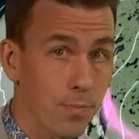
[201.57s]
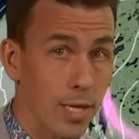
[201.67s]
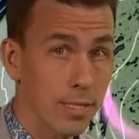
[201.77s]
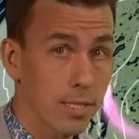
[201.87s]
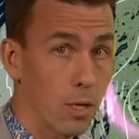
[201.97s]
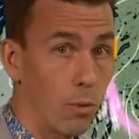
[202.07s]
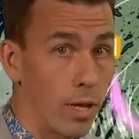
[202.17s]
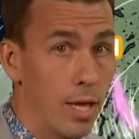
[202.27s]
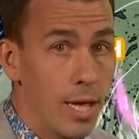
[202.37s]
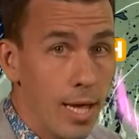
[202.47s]
and so
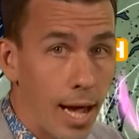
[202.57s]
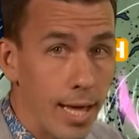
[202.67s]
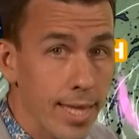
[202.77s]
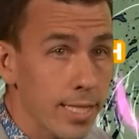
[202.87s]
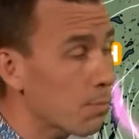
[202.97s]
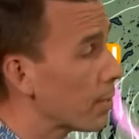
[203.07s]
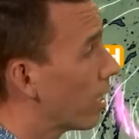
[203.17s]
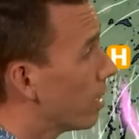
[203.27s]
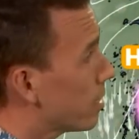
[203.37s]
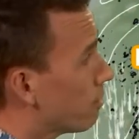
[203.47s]
on. And that's
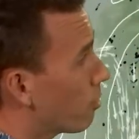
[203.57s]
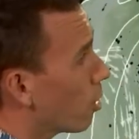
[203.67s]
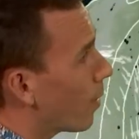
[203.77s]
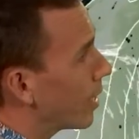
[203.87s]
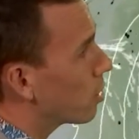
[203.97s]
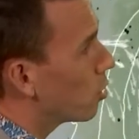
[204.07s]
because if we go back